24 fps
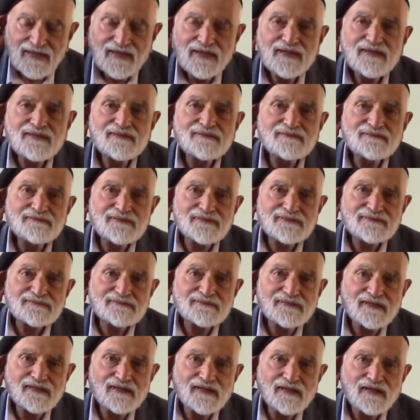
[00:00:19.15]
in
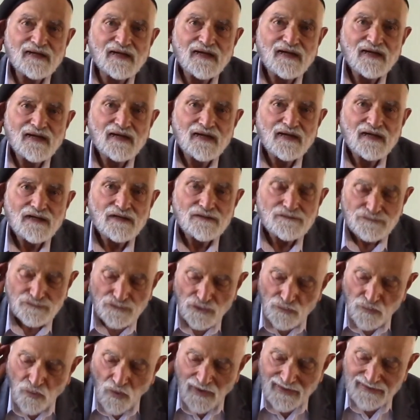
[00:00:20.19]
listening
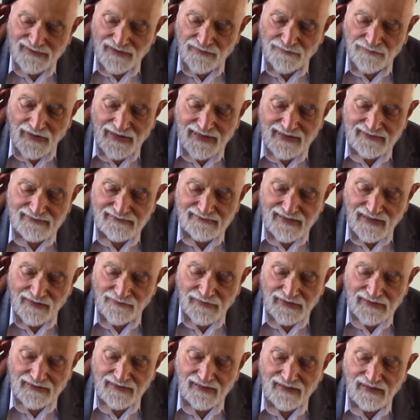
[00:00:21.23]
to what the
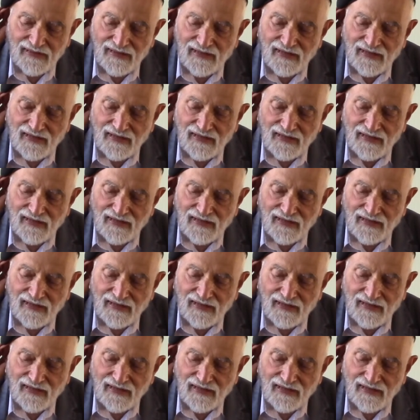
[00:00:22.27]
pandemic